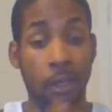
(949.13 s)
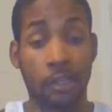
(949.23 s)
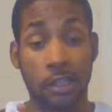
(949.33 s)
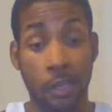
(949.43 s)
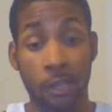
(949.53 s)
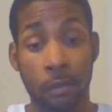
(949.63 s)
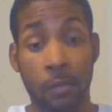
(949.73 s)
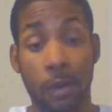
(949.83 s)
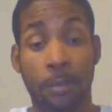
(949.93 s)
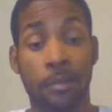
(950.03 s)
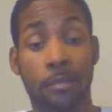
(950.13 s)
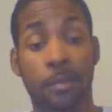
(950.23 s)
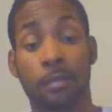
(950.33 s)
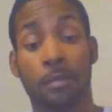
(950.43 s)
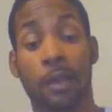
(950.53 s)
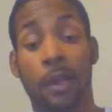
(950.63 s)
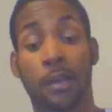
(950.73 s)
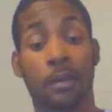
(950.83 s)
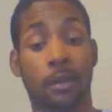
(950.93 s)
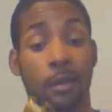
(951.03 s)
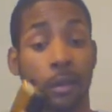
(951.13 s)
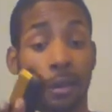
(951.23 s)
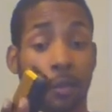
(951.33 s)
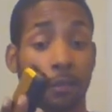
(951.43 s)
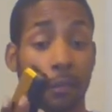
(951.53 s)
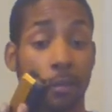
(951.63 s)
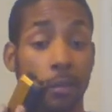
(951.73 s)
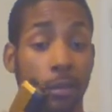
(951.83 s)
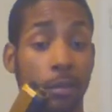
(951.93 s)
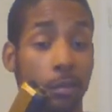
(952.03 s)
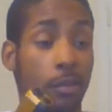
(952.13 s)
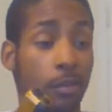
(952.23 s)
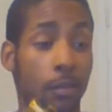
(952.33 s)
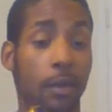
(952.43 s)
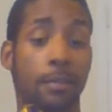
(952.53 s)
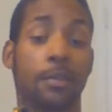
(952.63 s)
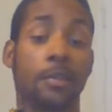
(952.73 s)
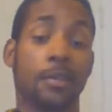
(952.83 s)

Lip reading: check your weapons, people. Like, get familiar with your weapons.